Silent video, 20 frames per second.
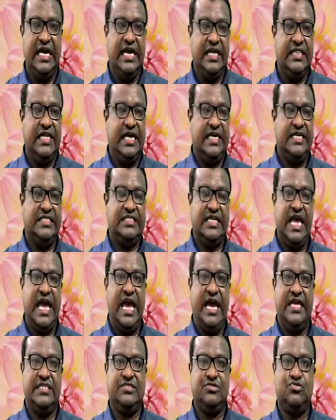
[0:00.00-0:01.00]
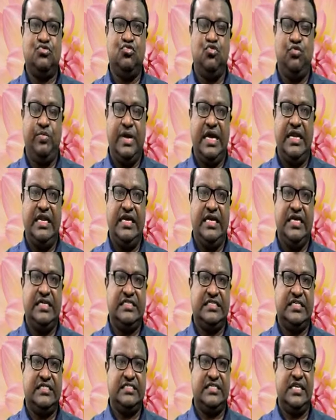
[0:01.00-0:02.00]
that is, as Rubel is
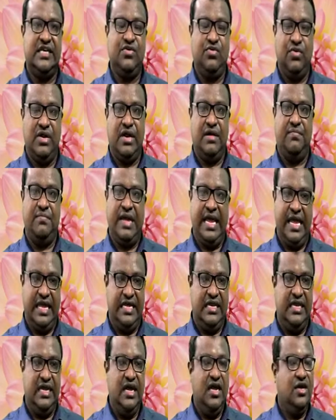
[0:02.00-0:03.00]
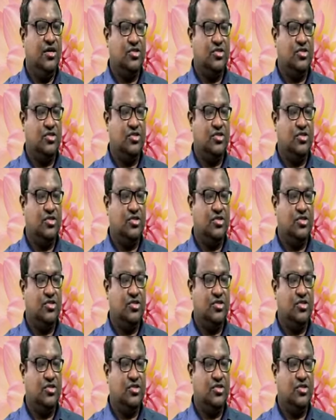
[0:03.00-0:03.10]
a singular male,